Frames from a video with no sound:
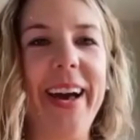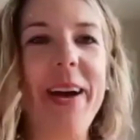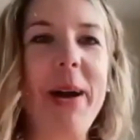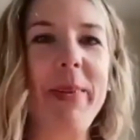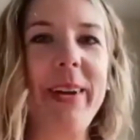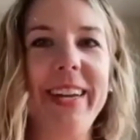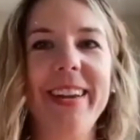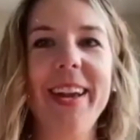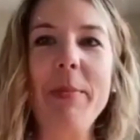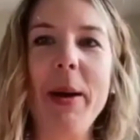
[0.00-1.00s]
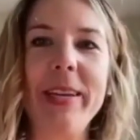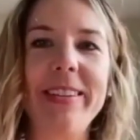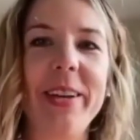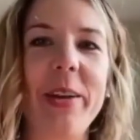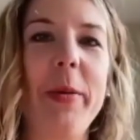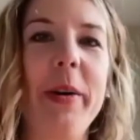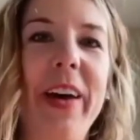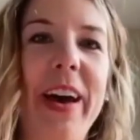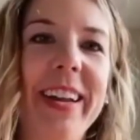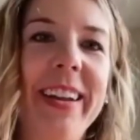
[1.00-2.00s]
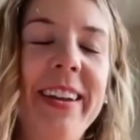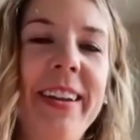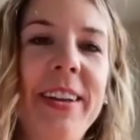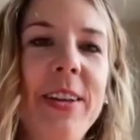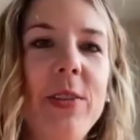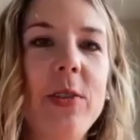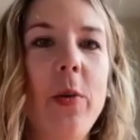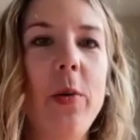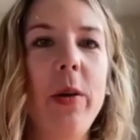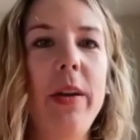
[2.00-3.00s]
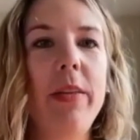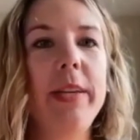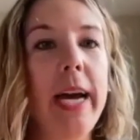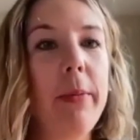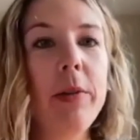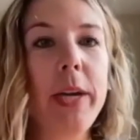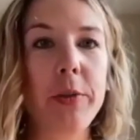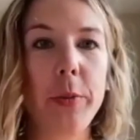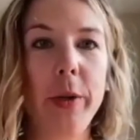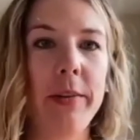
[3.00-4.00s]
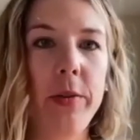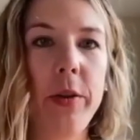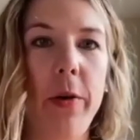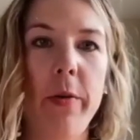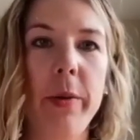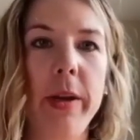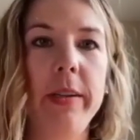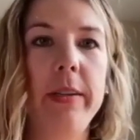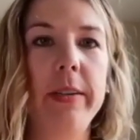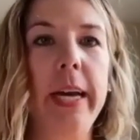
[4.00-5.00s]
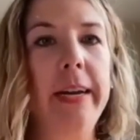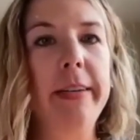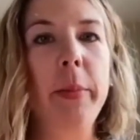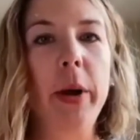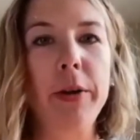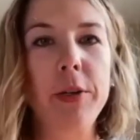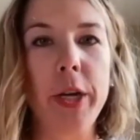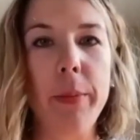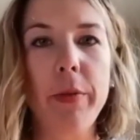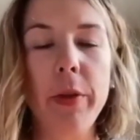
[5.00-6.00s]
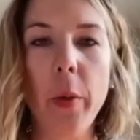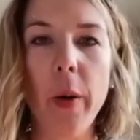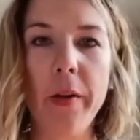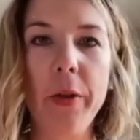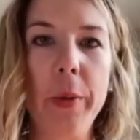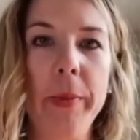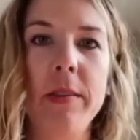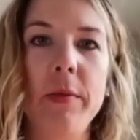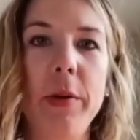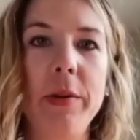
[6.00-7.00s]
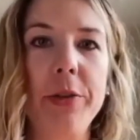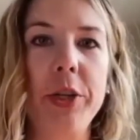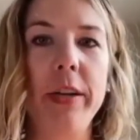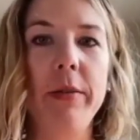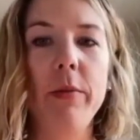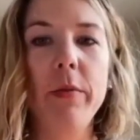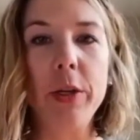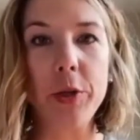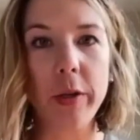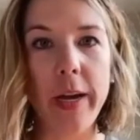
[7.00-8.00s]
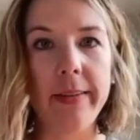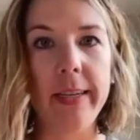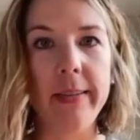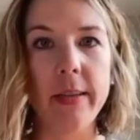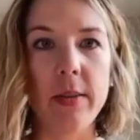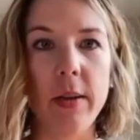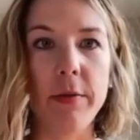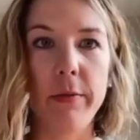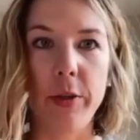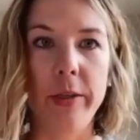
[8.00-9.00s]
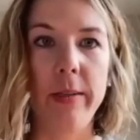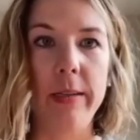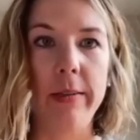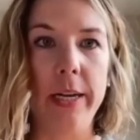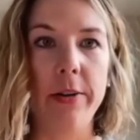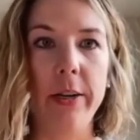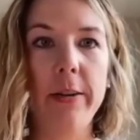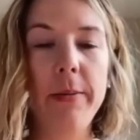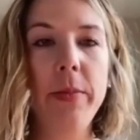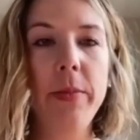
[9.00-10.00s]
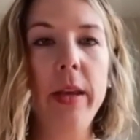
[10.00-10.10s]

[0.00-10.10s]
I'm happy to tell you about that. So the Tableau dashboard, as you know, that we had designed in partnership with you all at the Women's Foundation, visualizes the self-sufficiency standard.